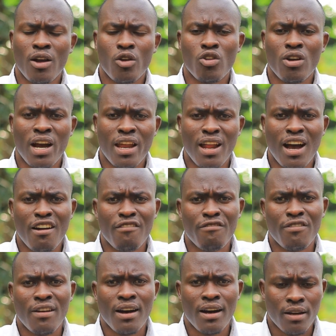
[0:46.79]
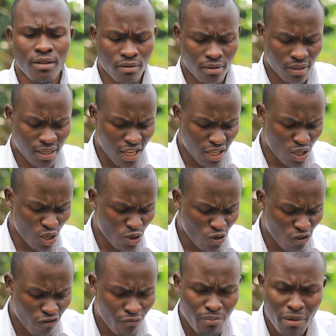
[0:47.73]
you can have
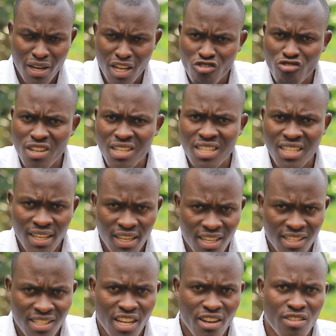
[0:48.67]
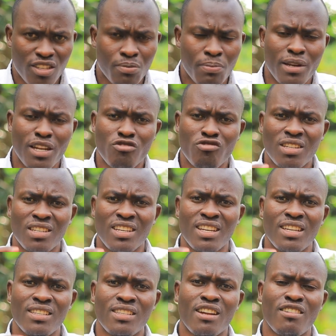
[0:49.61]
cases of penetrating injuries.
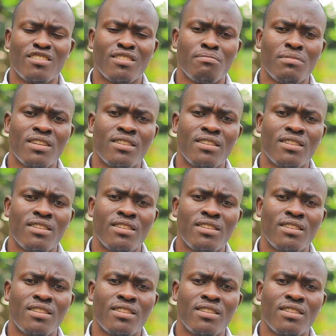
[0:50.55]
Penetrating injuries